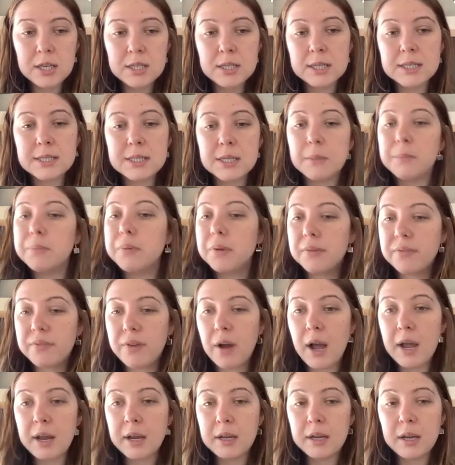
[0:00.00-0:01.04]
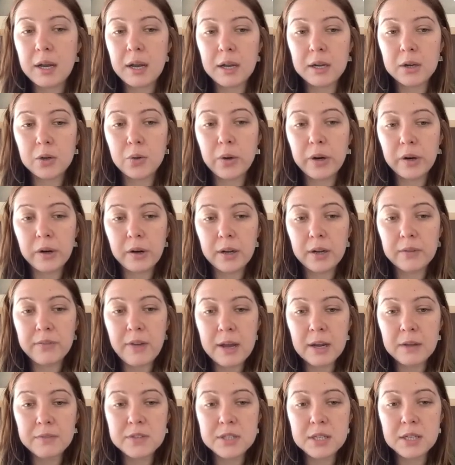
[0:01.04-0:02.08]
to simplify querying of
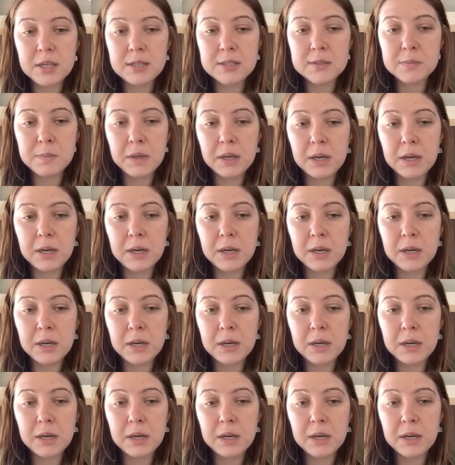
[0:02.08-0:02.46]
NFTs